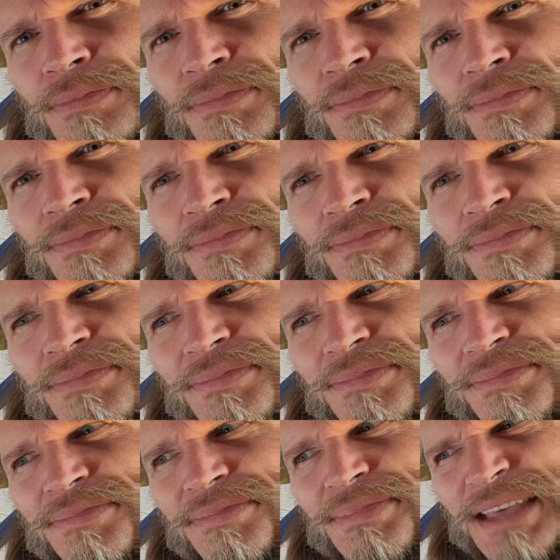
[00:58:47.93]
I think it's
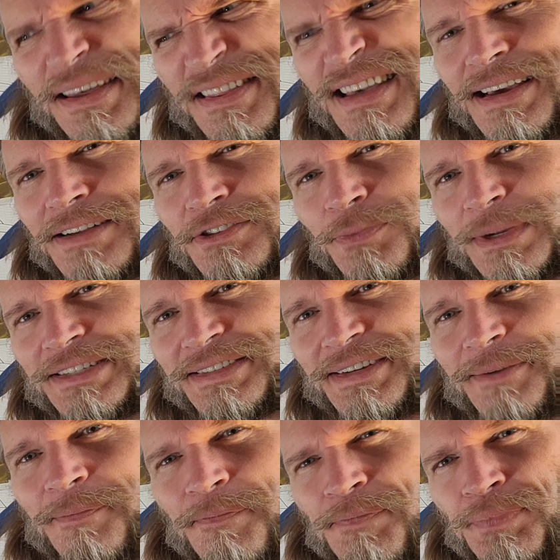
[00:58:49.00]
Winston.
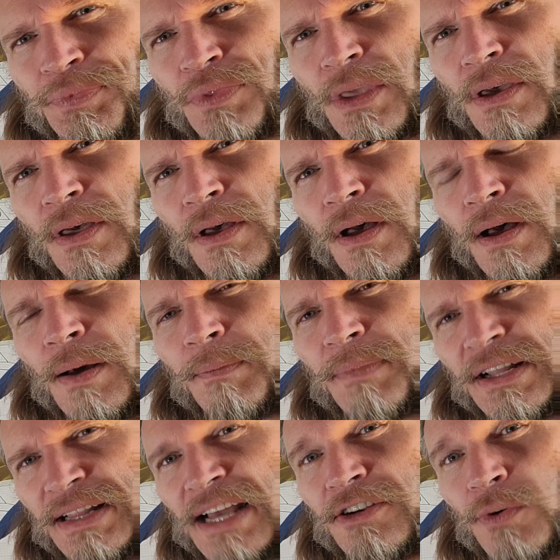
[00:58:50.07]
But they tortured
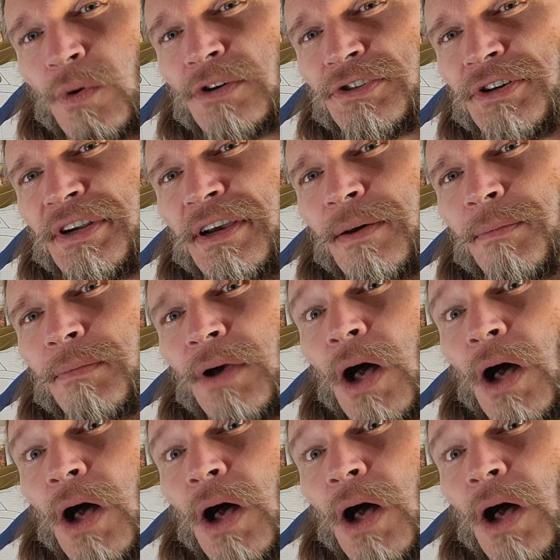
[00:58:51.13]
him until